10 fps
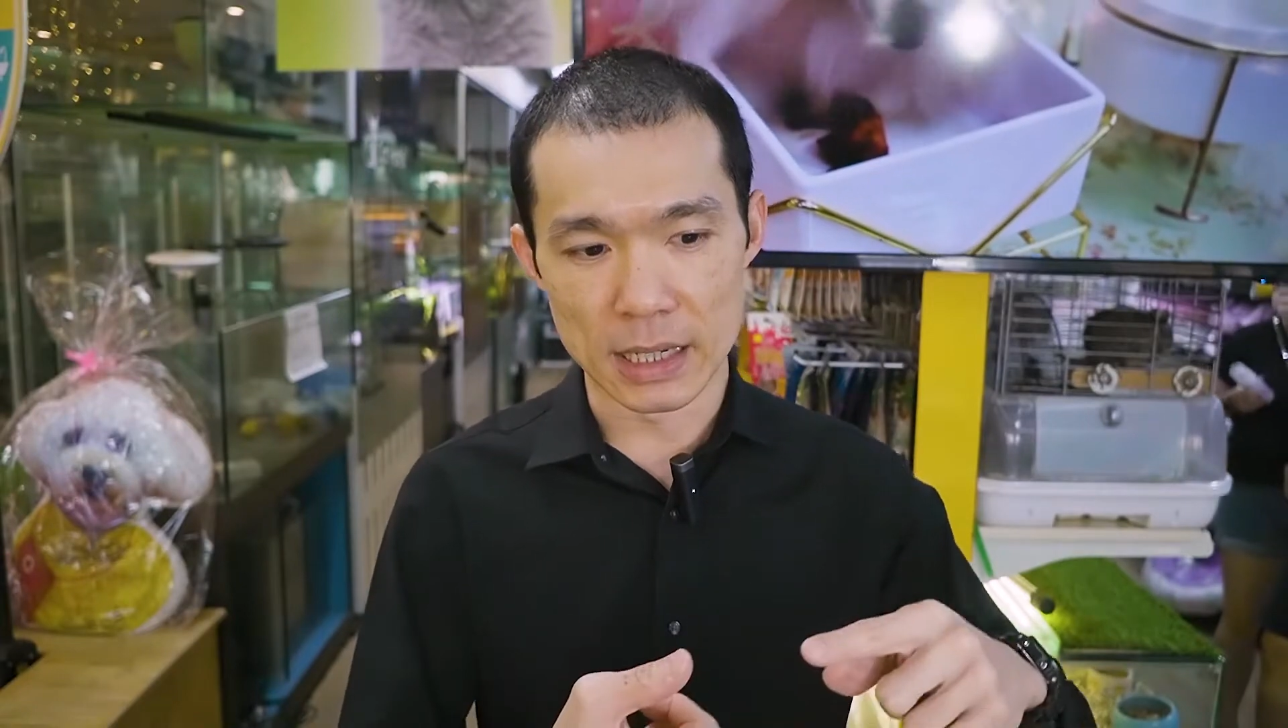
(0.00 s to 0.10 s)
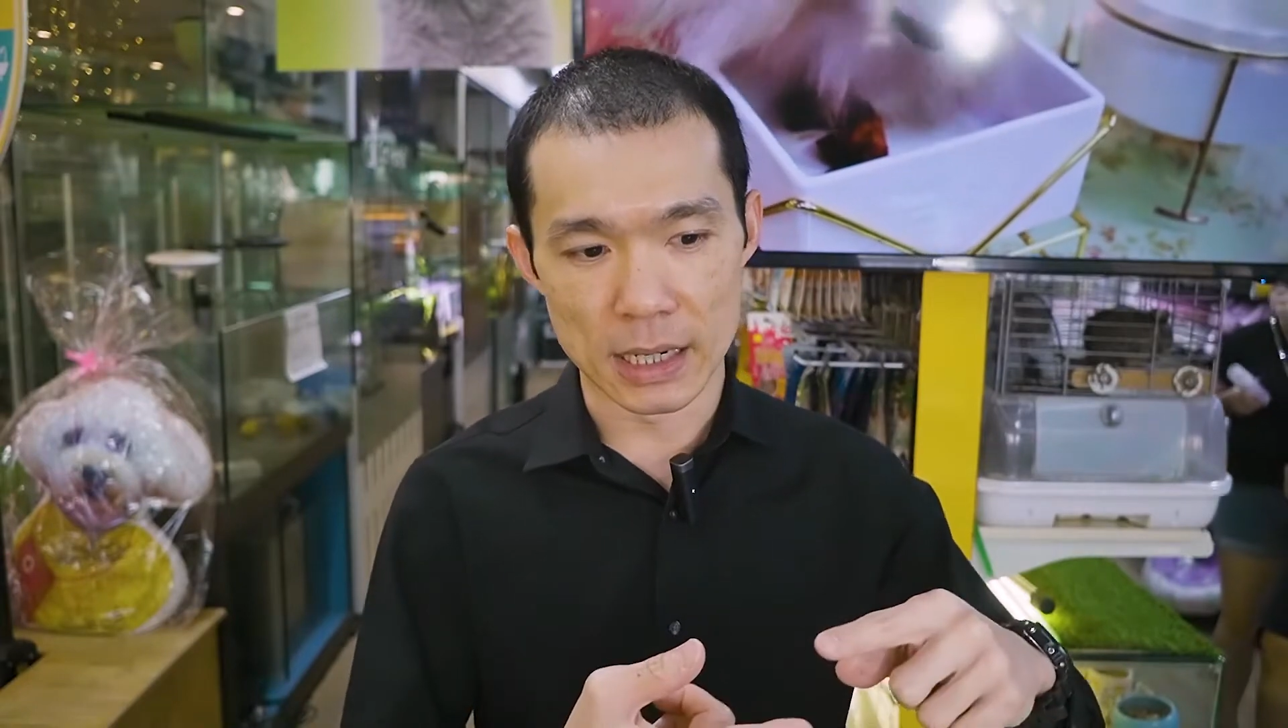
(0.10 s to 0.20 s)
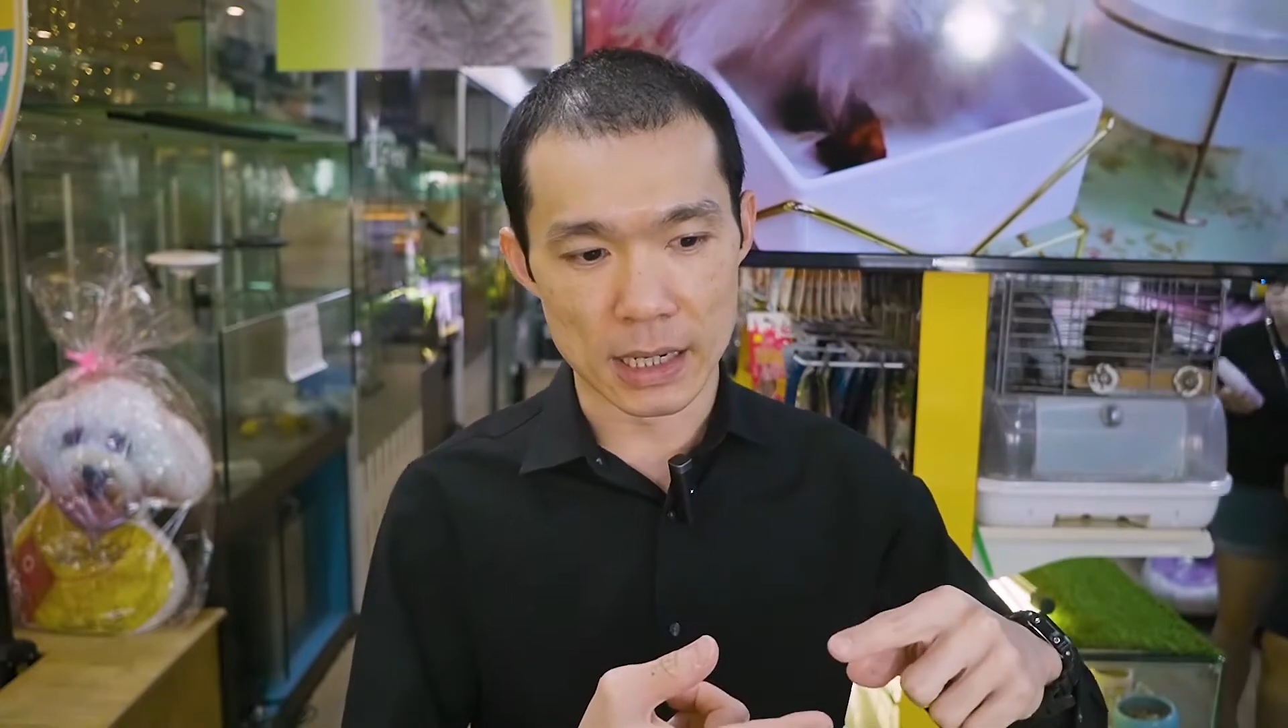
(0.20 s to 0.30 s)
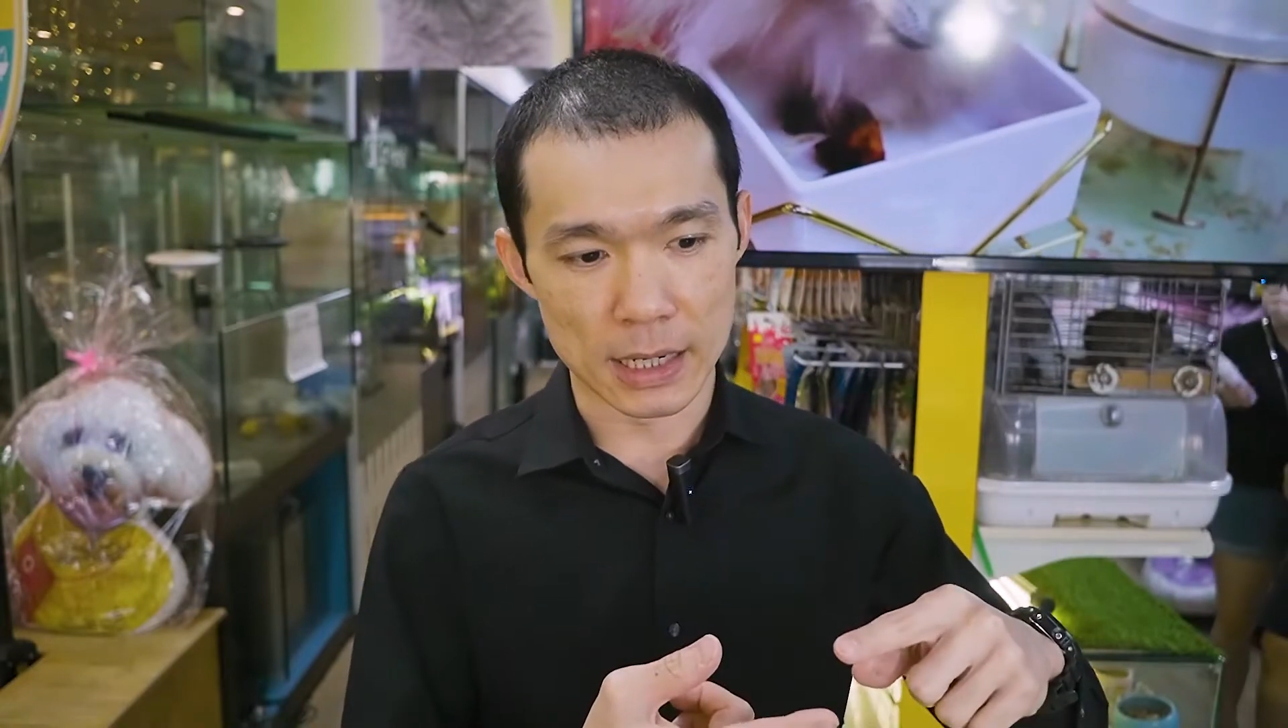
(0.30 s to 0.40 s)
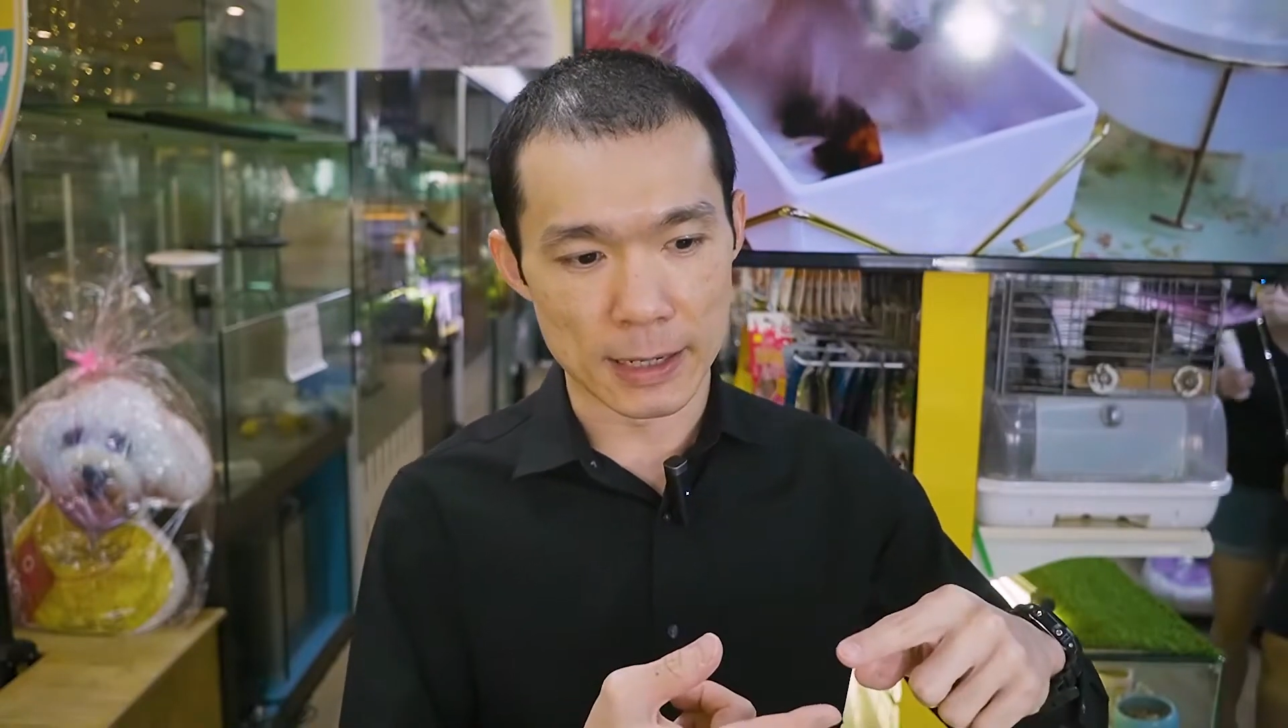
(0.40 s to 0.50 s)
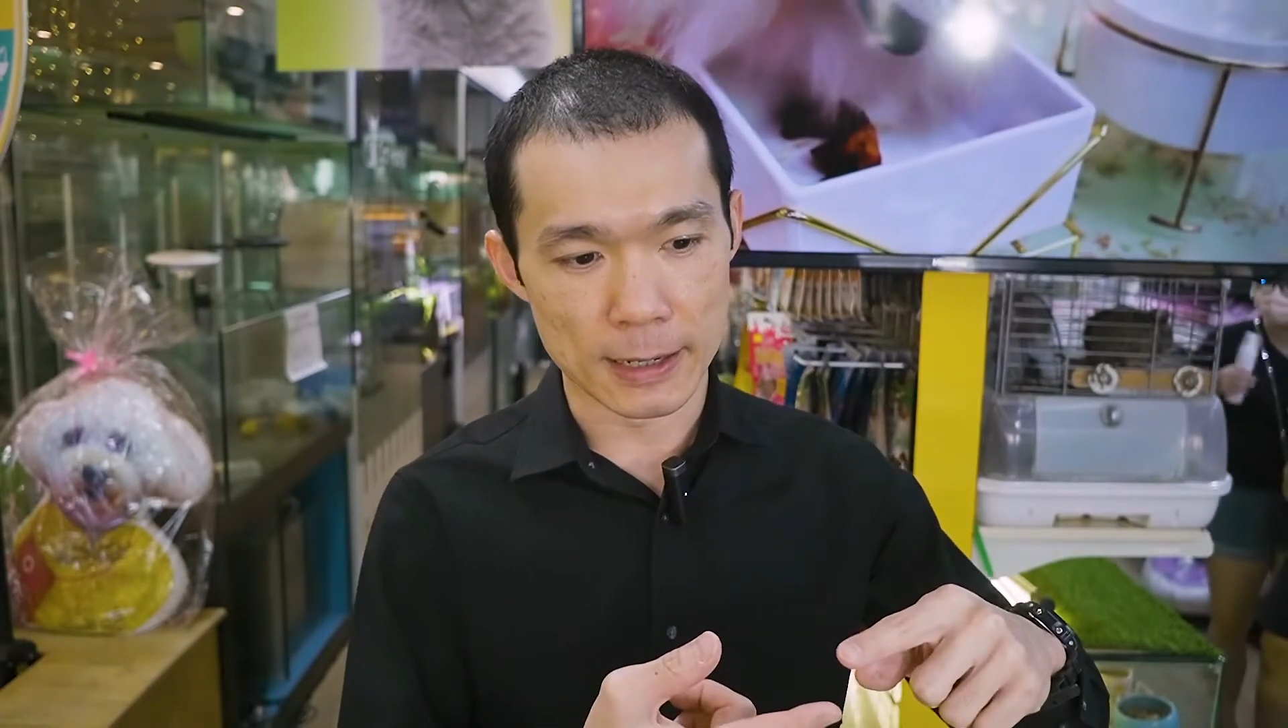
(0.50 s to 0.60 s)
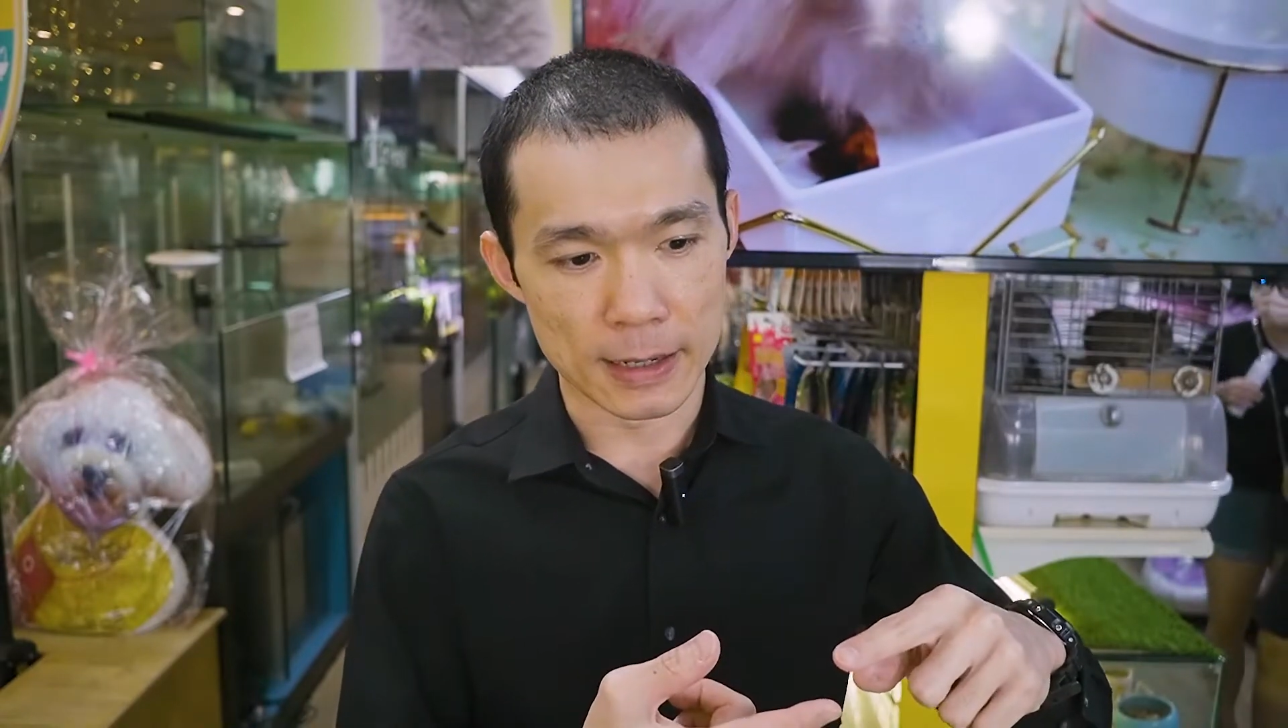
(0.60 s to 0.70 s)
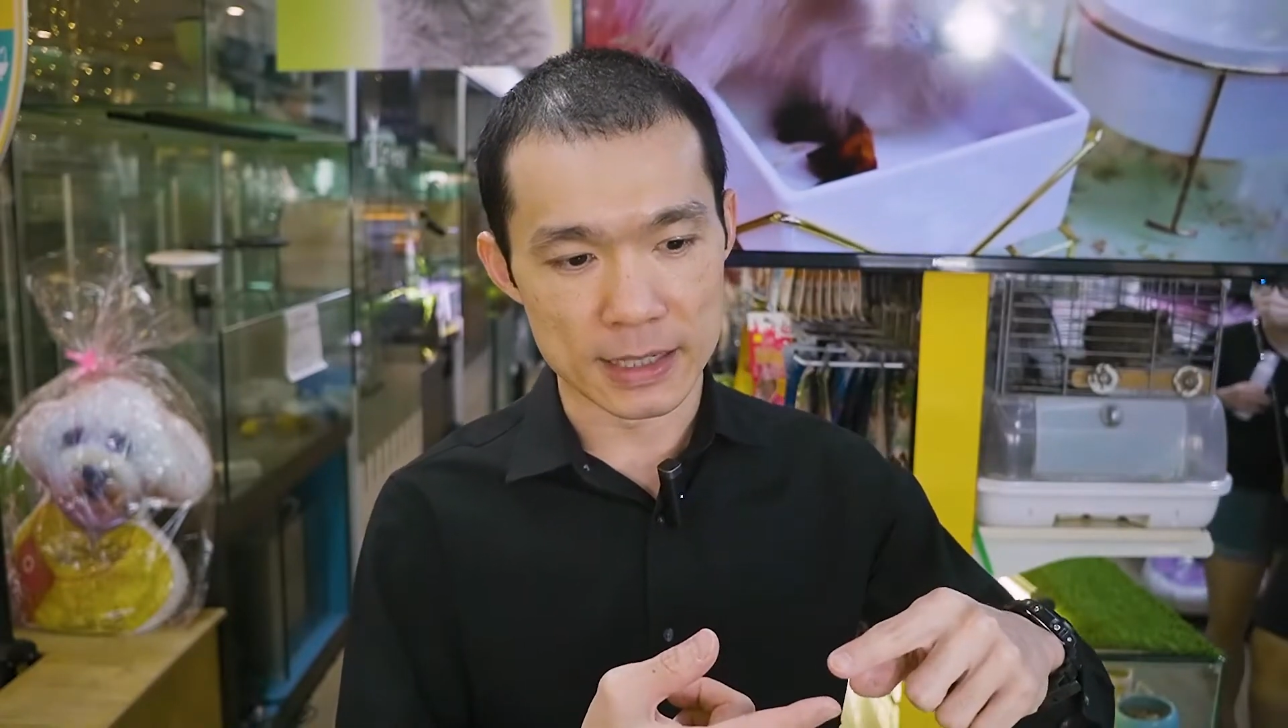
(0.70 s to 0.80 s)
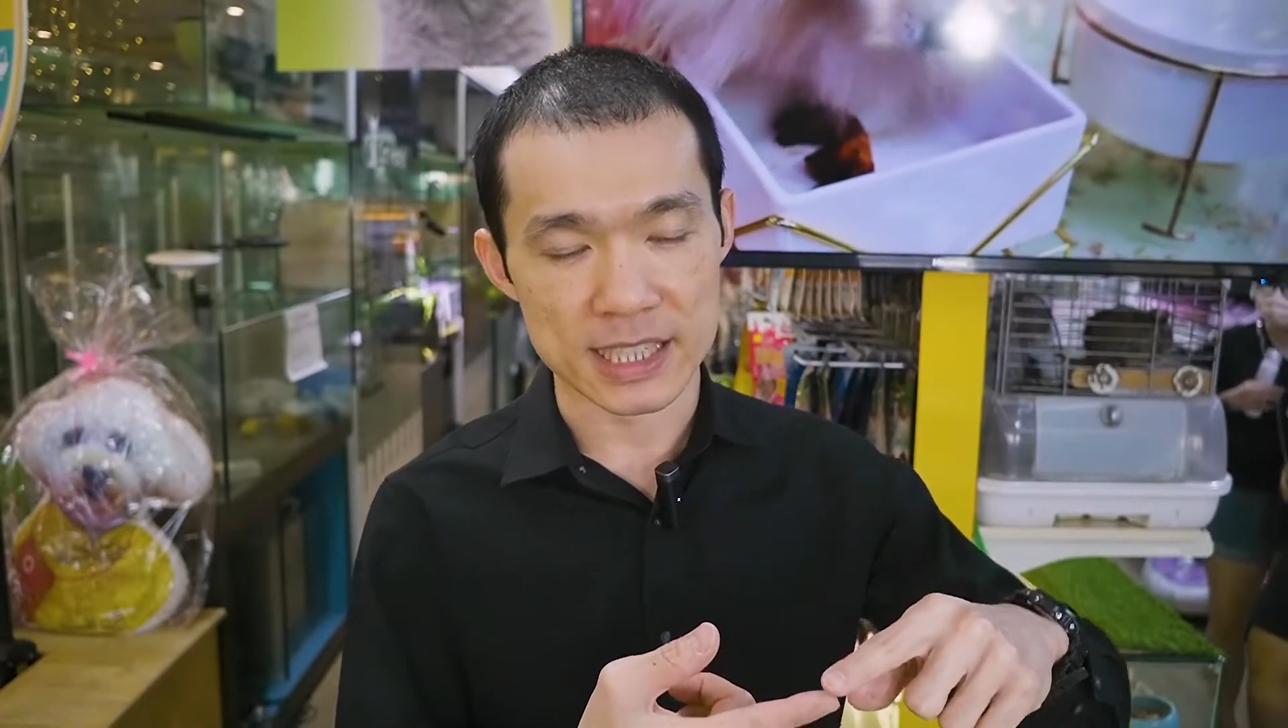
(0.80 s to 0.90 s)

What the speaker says: a